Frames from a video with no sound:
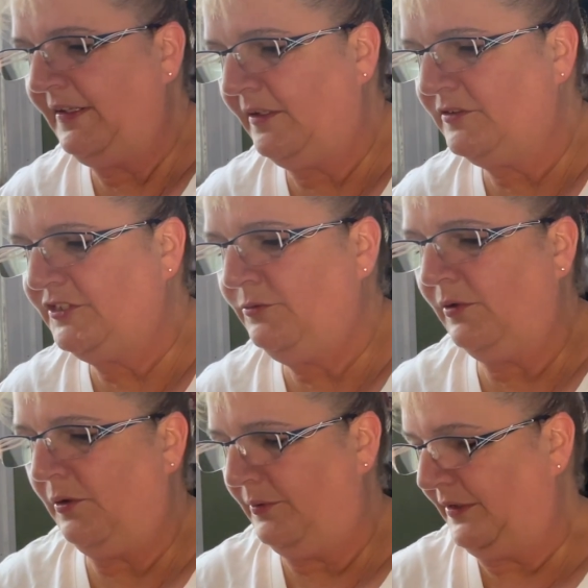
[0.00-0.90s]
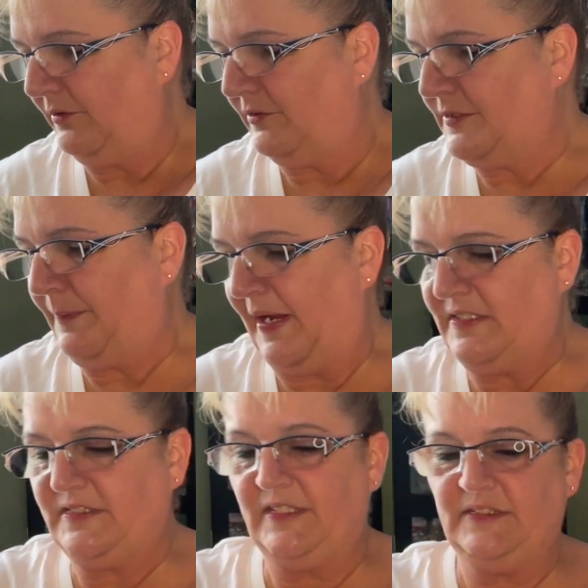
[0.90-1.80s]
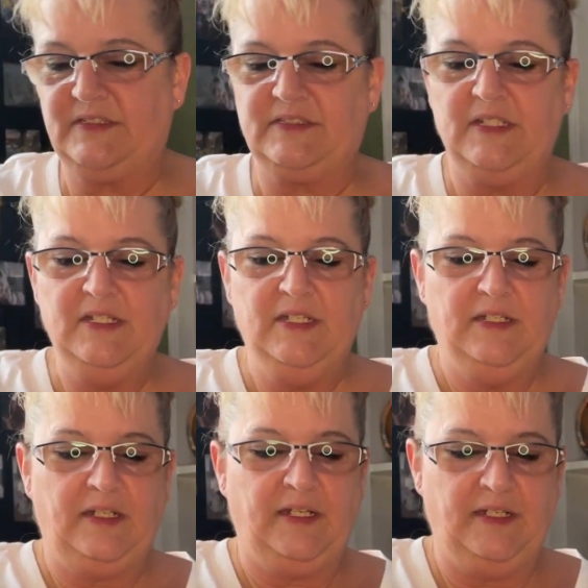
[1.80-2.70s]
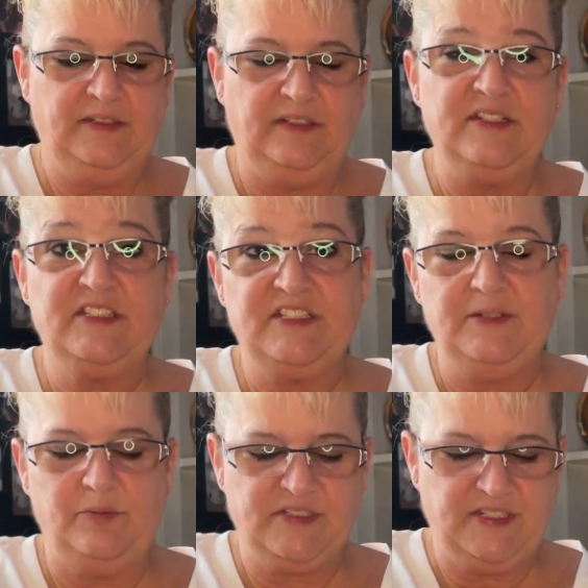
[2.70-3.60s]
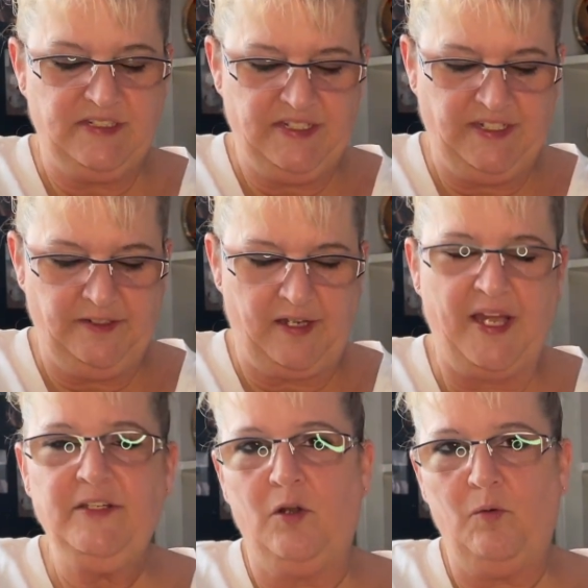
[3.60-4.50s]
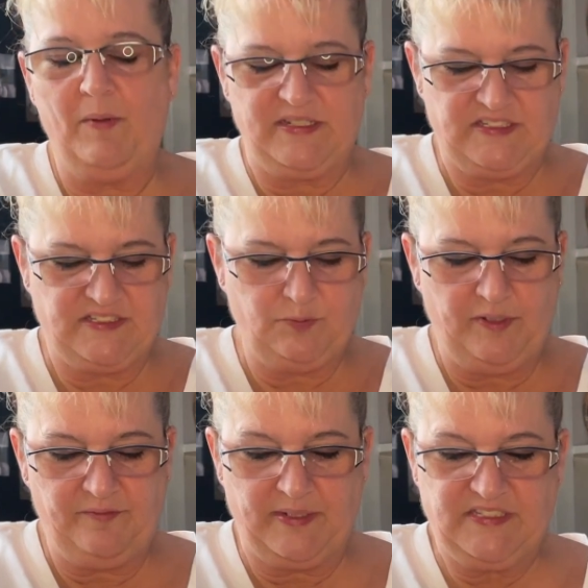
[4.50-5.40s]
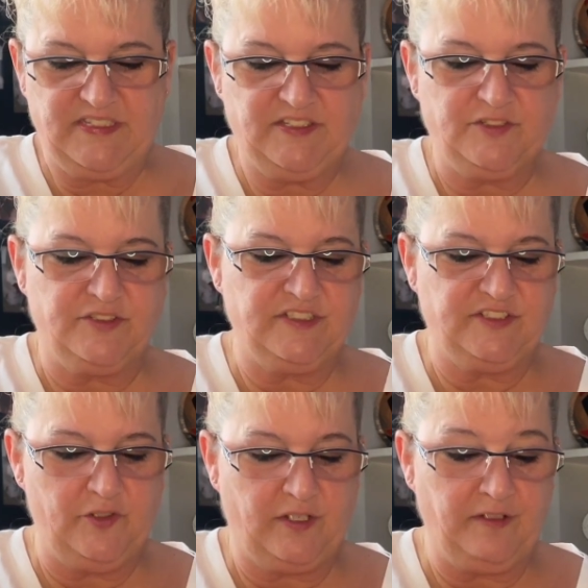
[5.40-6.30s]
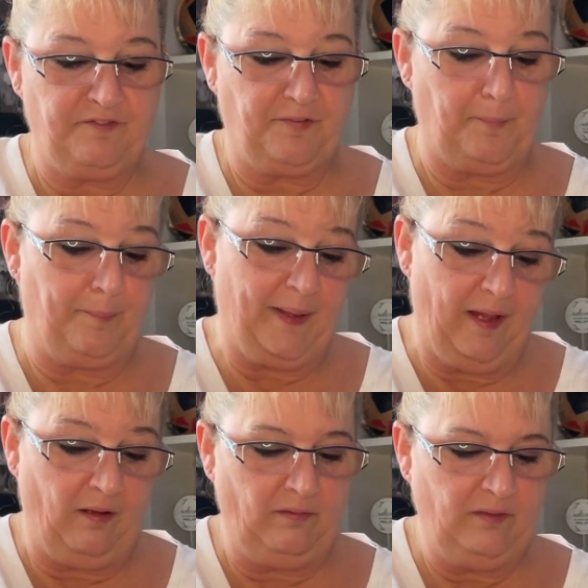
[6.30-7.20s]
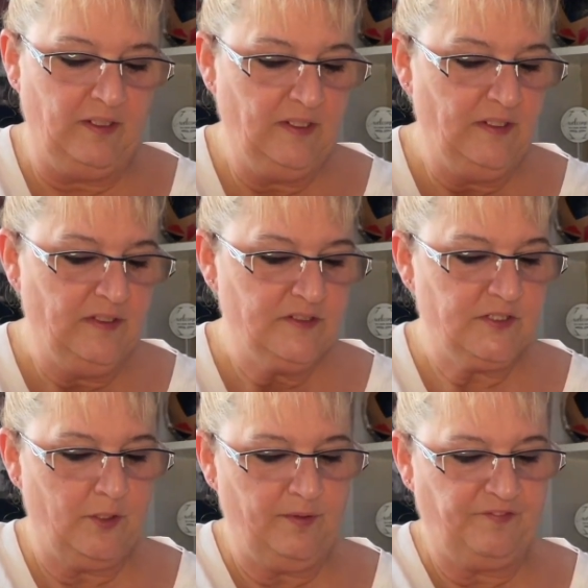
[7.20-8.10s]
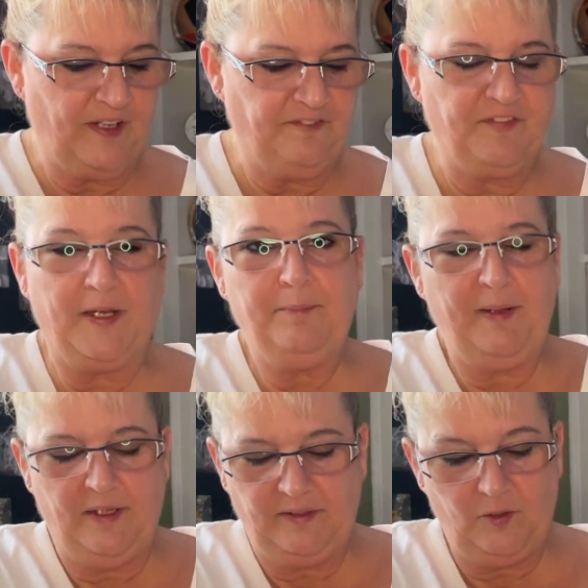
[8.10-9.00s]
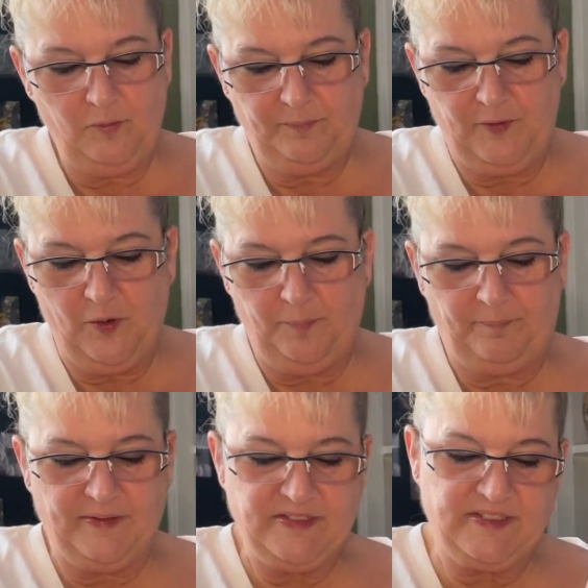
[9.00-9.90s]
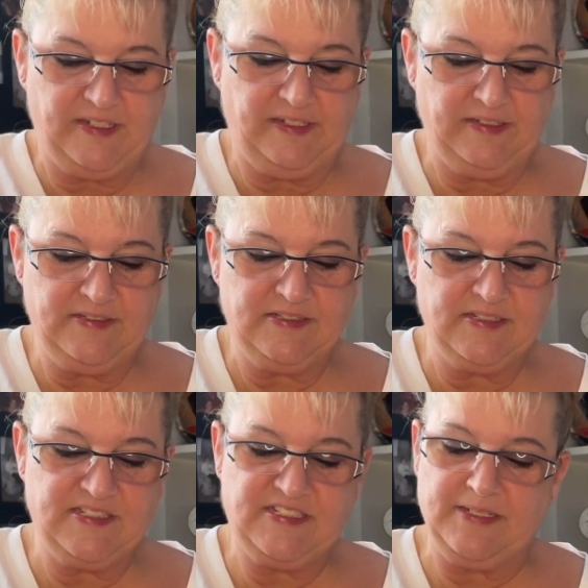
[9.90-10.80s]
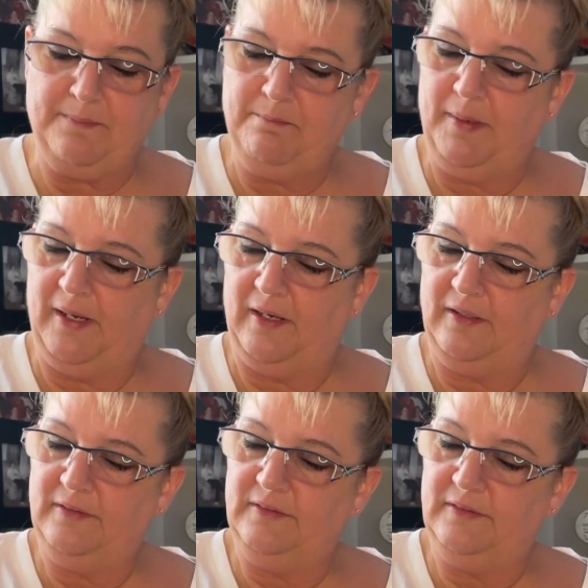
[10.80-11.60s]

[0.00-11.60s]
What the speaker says: Those two will go in the girls' baskets. And let's see what's in here. I know one of my sisters is looking for Belle. So if I find Belle. Oh, nope. This is Simba.